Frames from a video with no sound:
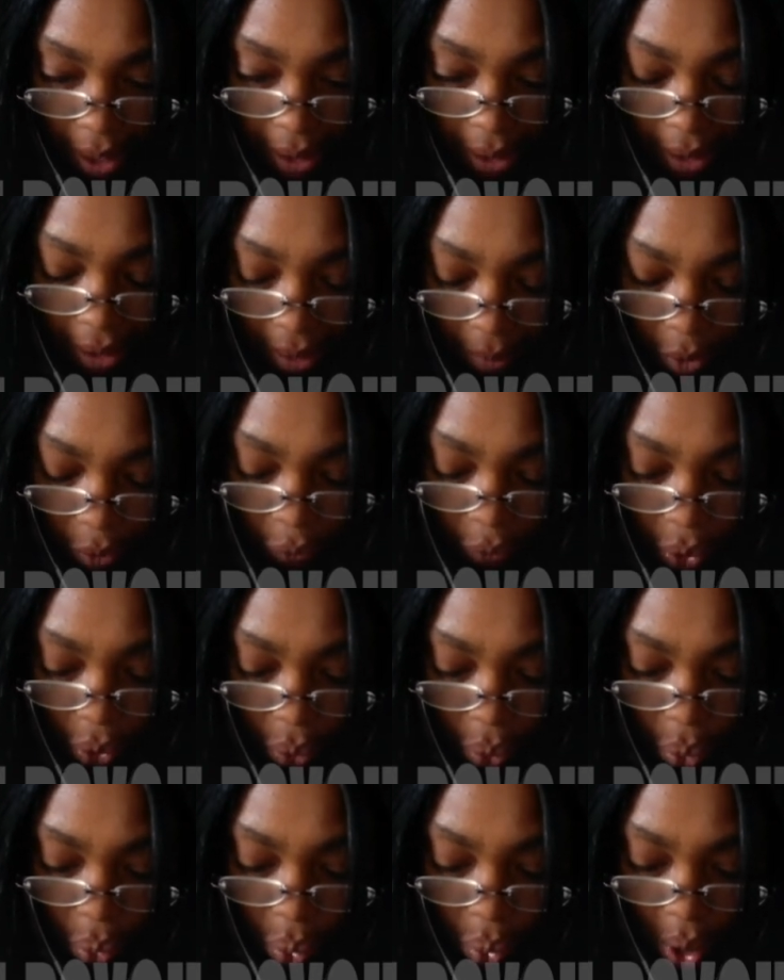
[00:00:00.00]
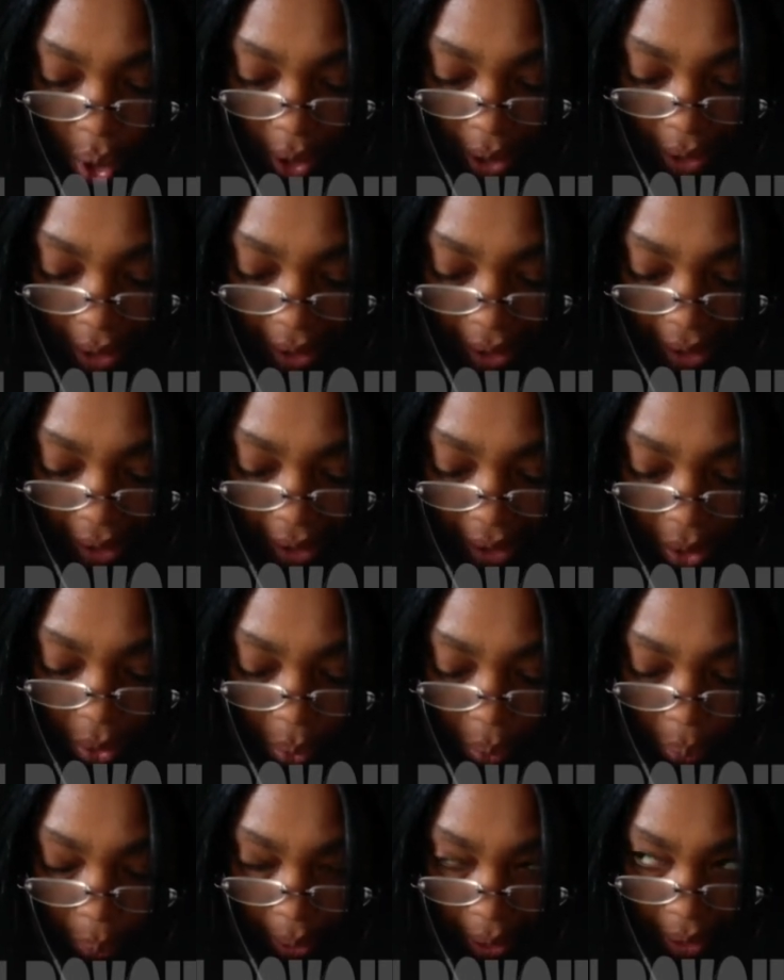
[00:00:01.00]
Some of you who are dealing
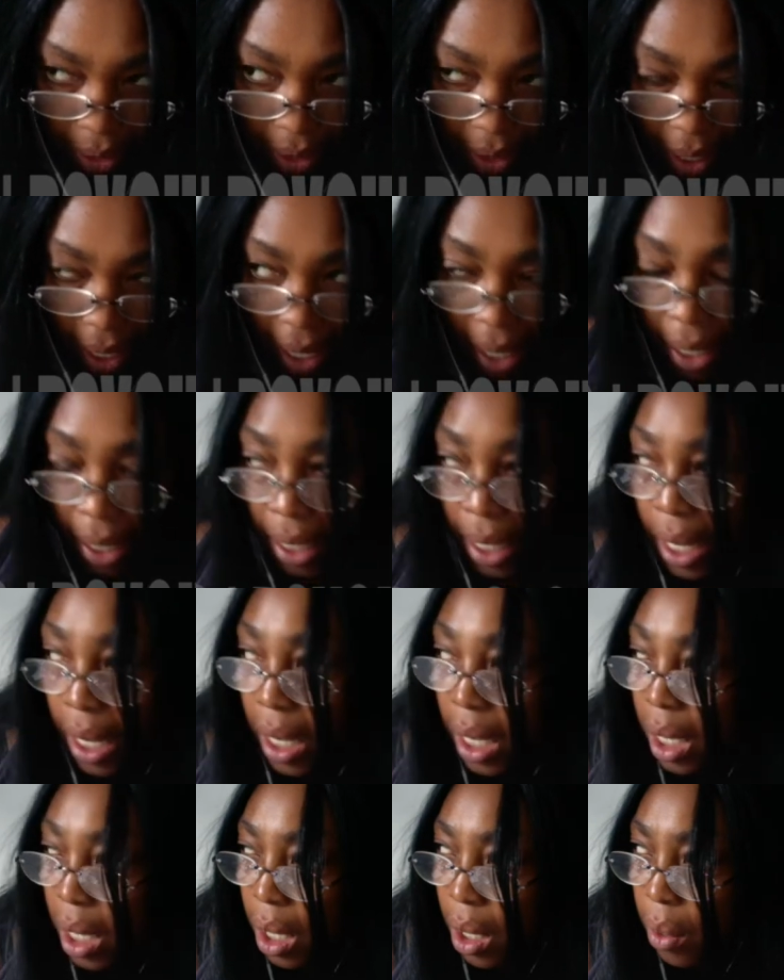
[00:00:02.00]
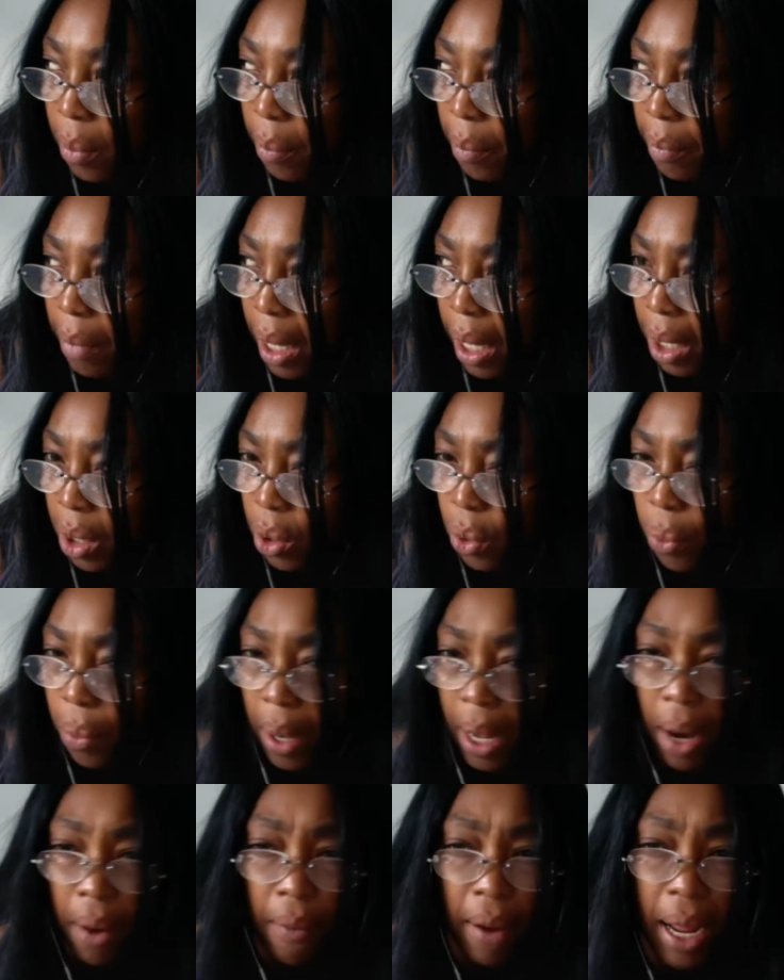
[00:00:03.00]
with an
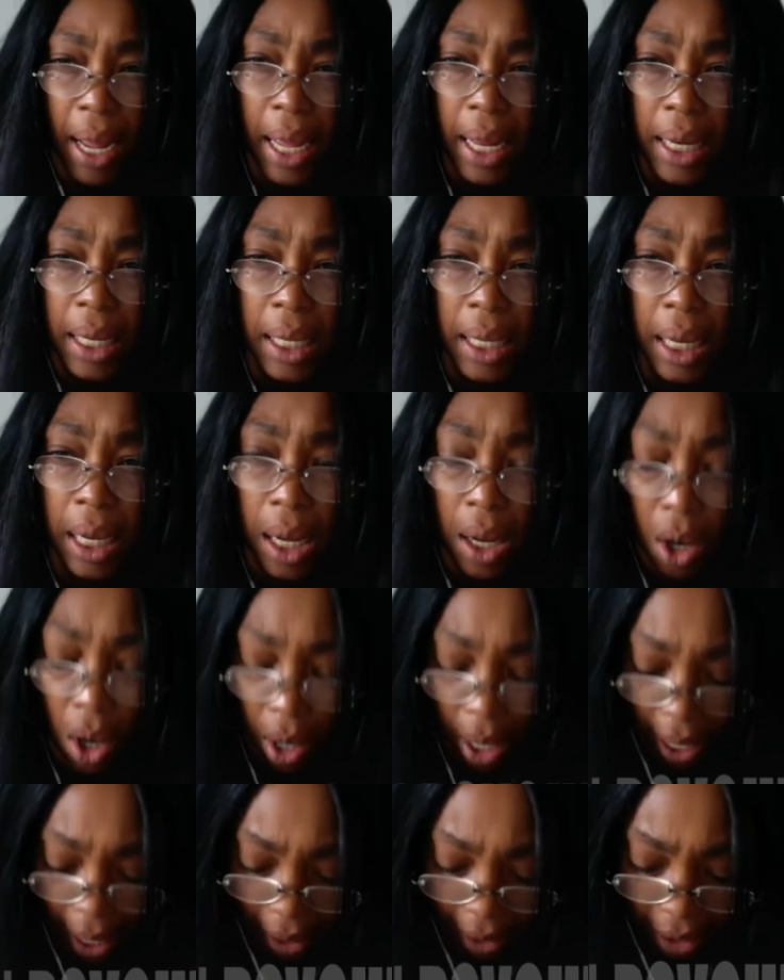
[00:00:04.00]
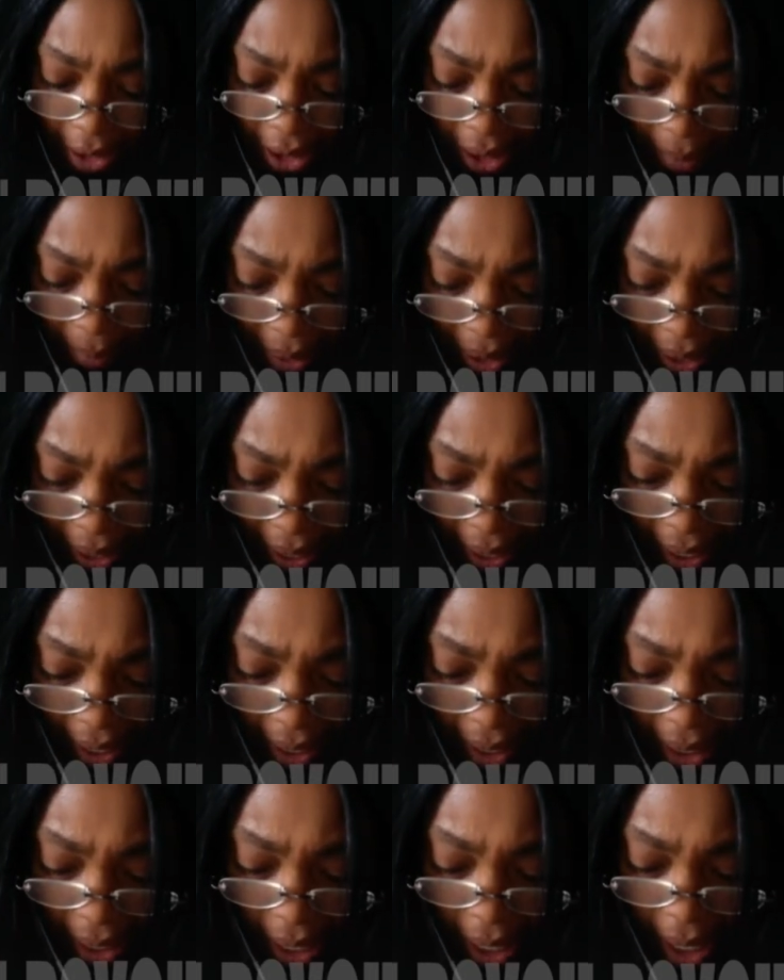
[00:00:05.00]
Aquarian or a
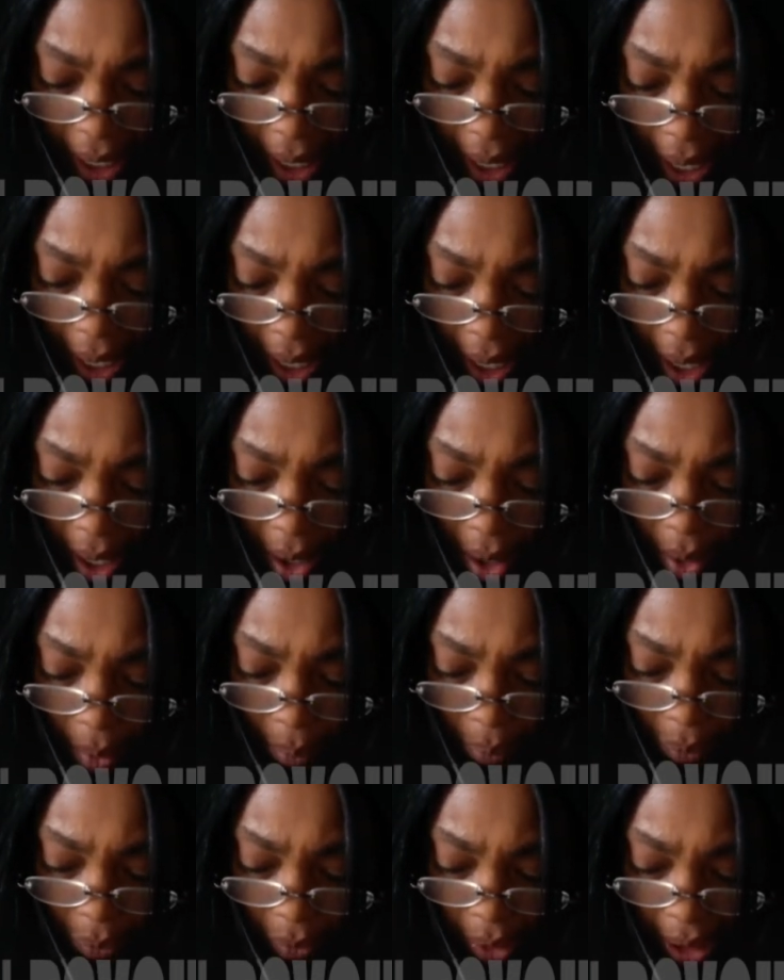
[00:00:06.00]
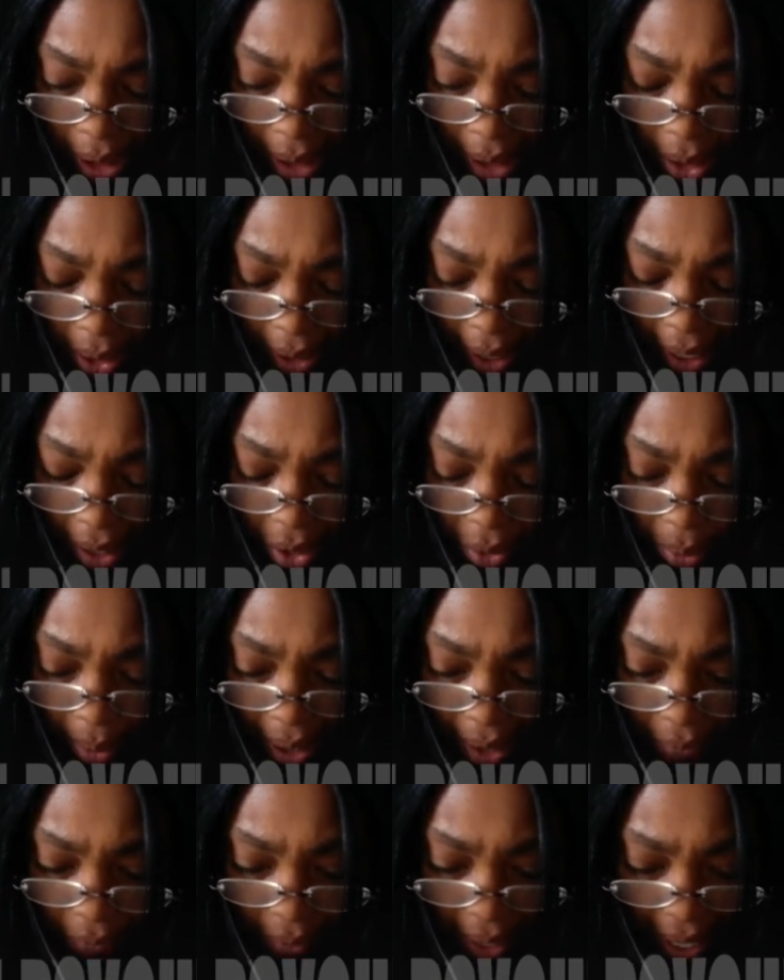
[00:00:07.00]
Gemini, look at the
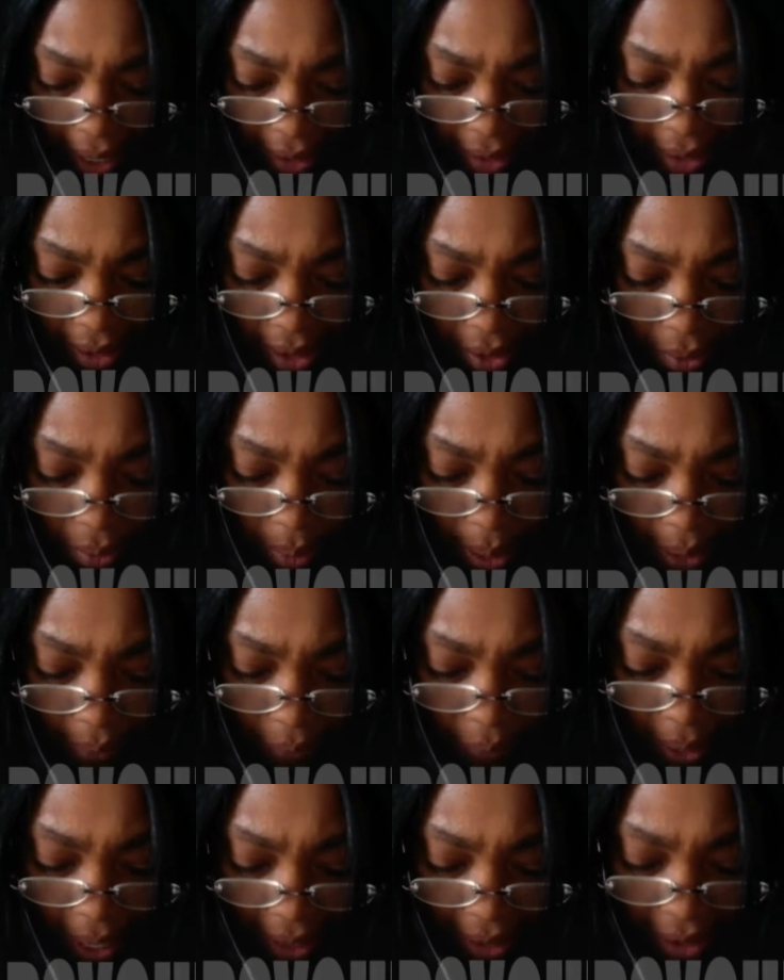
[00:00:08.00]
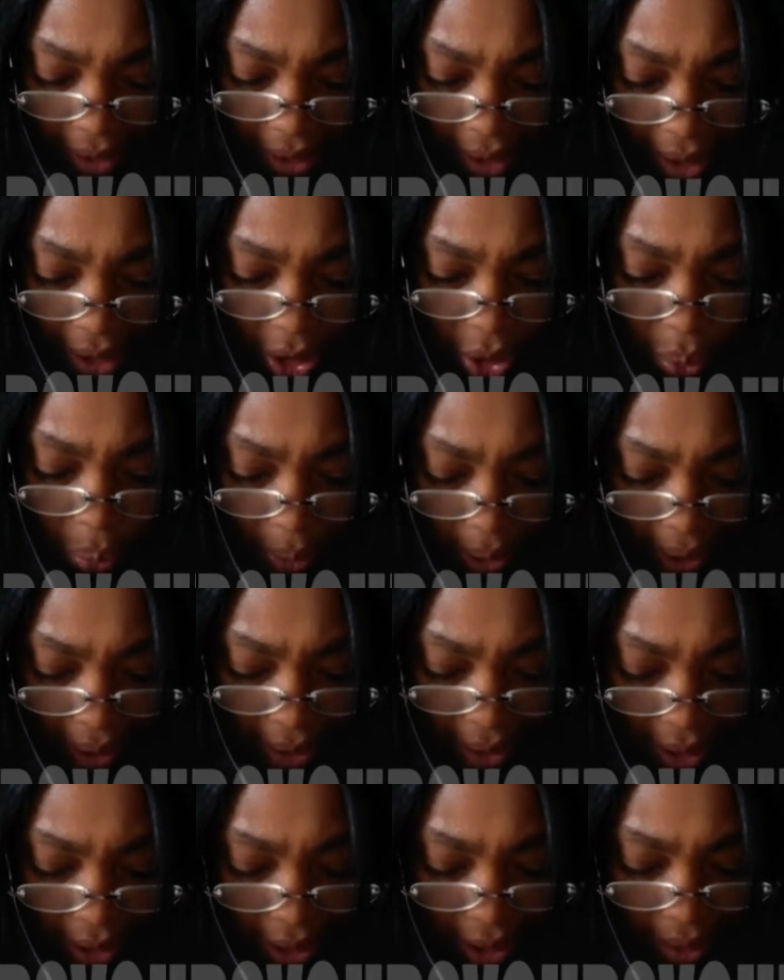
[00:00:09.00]
red flags. There are red flags in this
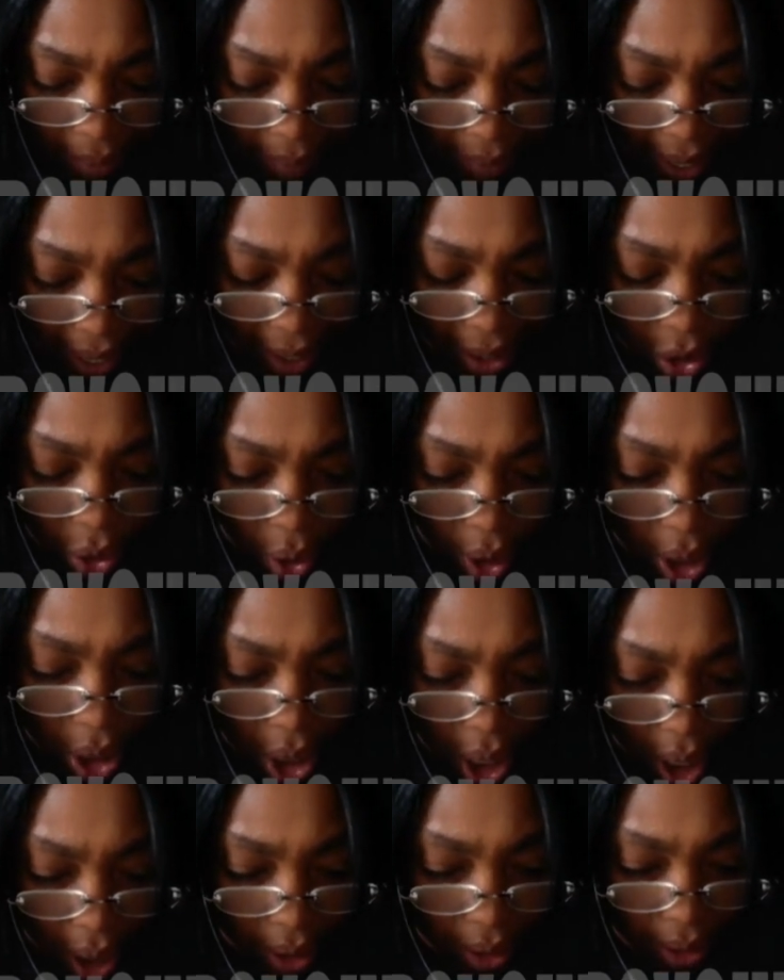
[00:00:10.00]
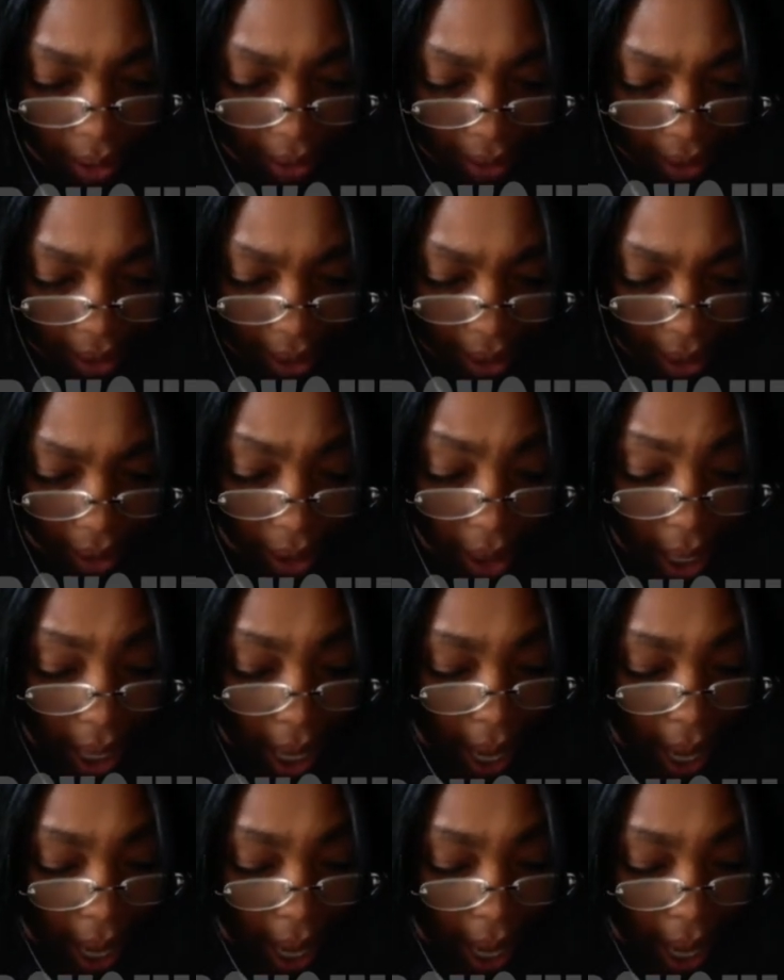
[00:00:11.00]
relationship that you're not seeing.